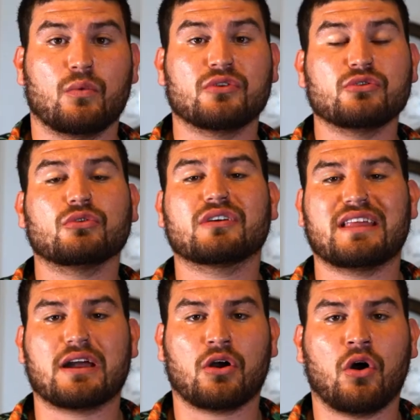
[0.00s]
When you look at
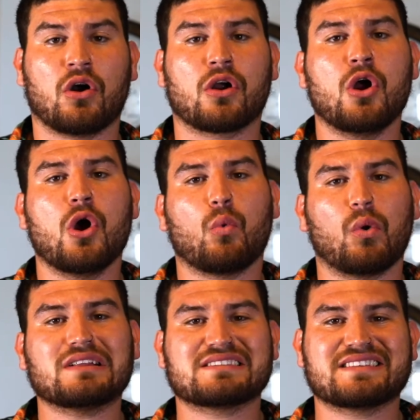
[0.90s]
that car,
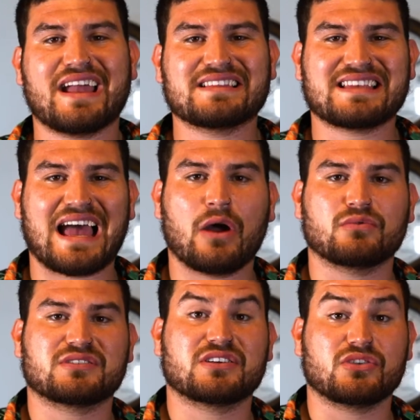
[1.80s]
what stands
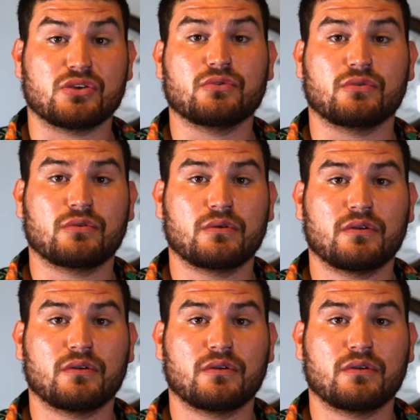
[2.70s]
out to you?